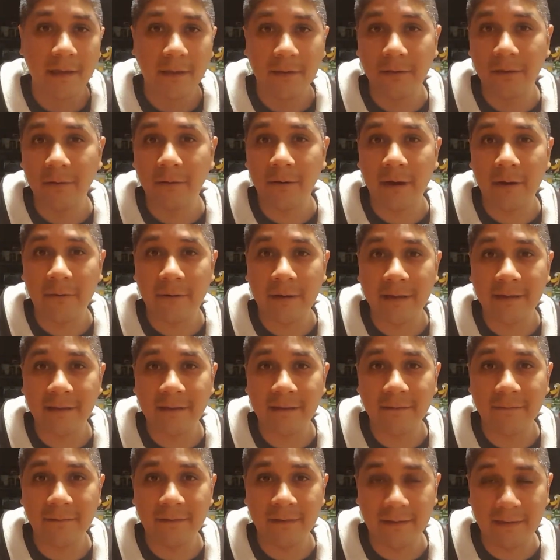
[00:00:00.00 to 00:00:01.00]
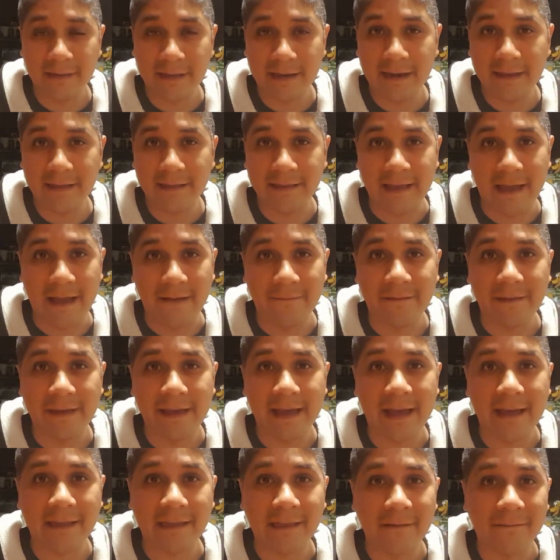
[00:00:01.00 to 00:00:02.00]
So at the request of the city staff,
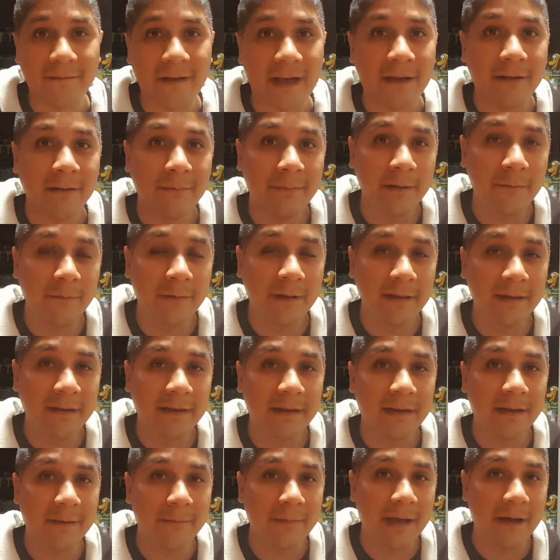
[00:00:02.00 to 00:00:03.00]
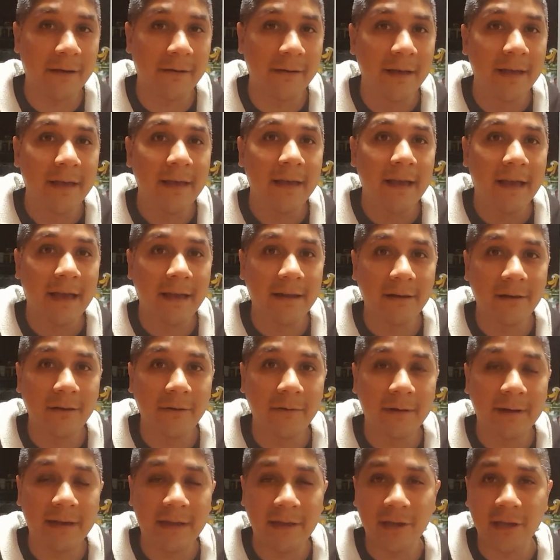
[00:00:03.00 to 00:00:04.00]
they asked if I would be willing to come out and
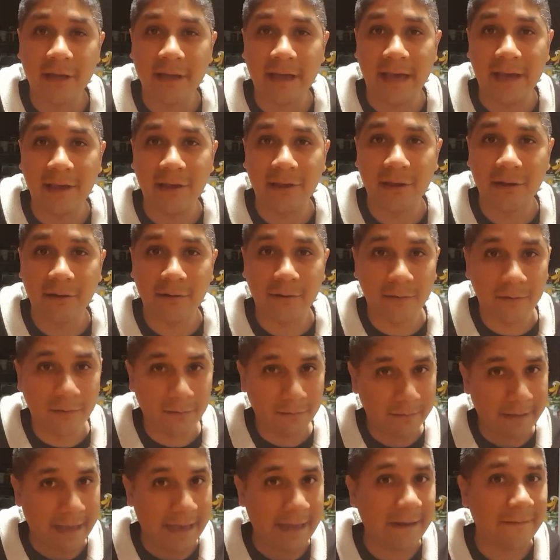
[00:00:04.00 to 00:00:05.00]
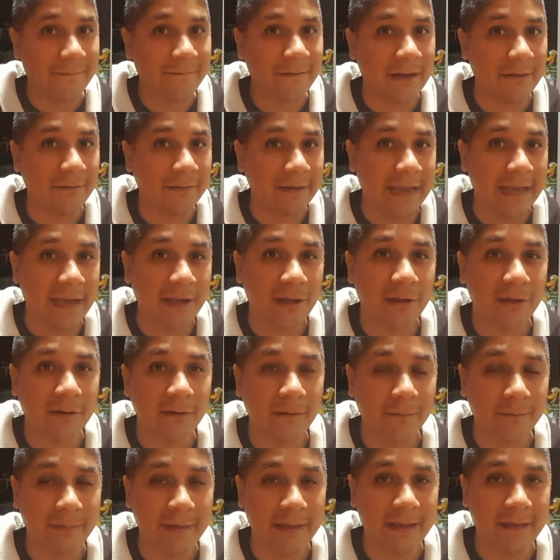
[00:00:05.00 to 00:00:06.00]
do an educational kind of
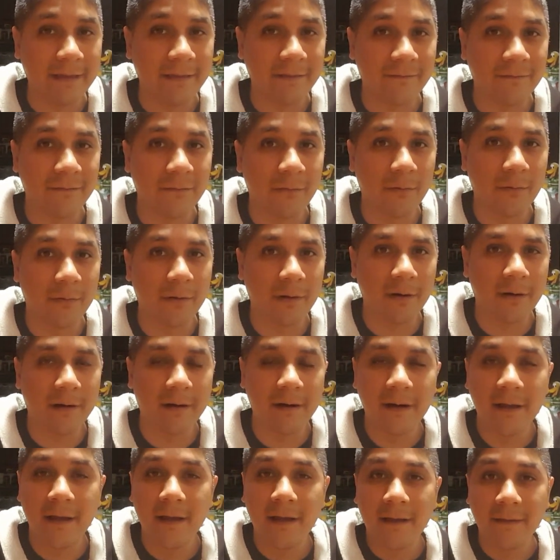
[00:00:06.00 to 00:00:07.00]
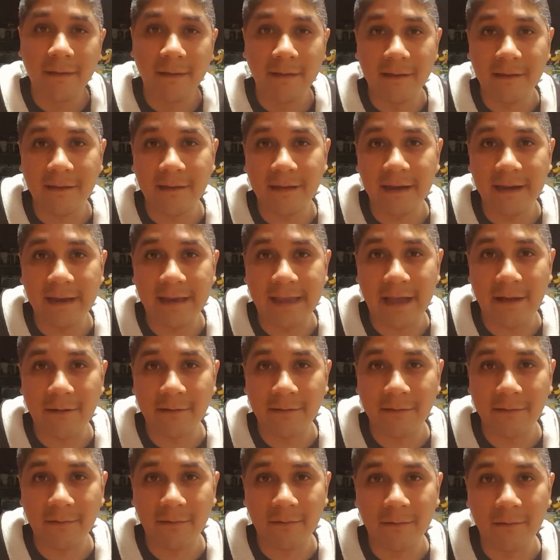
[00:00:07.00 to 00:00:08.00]
foundational piece for the city
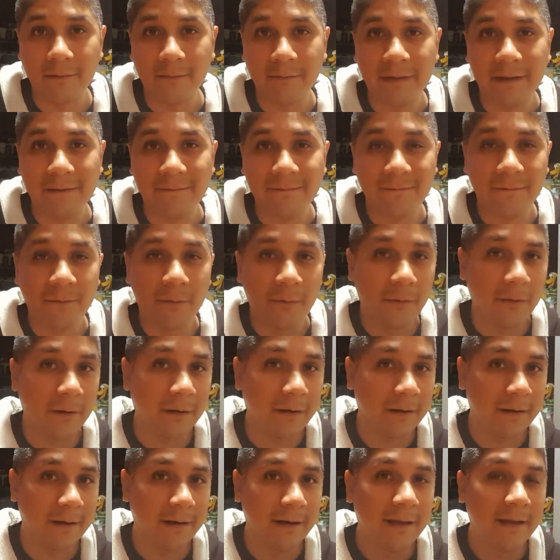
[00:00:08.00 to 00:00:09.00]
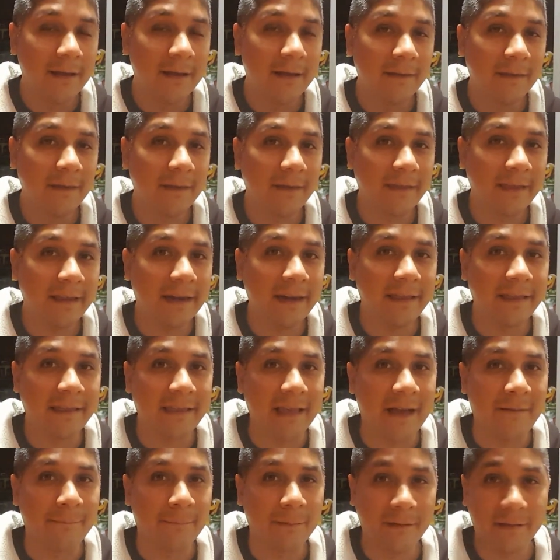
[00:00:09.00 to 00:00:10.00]
council before the city
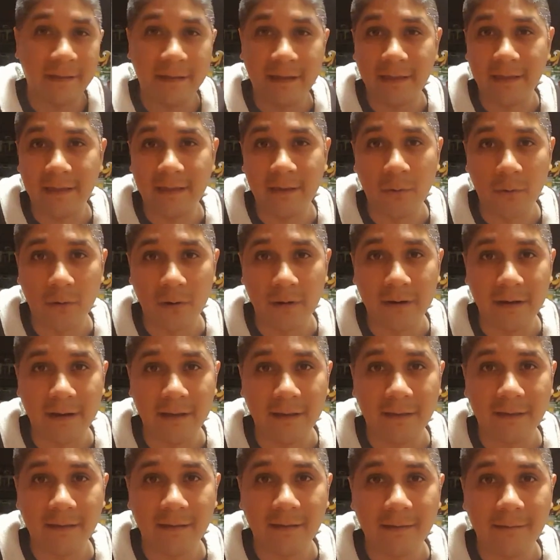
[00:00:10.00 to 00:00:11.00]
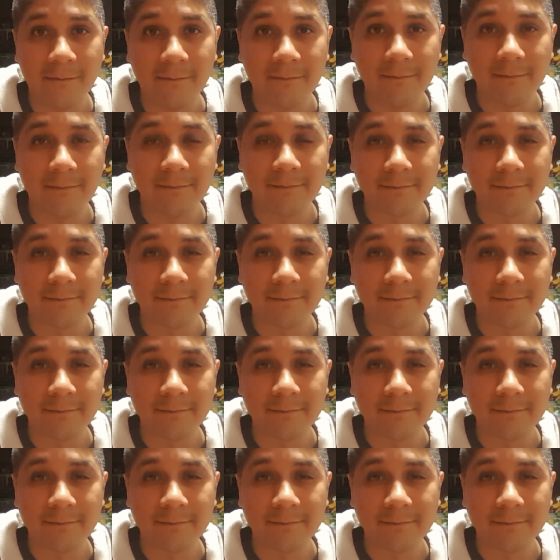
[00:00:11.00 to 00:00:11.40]
staff presents the ordinance.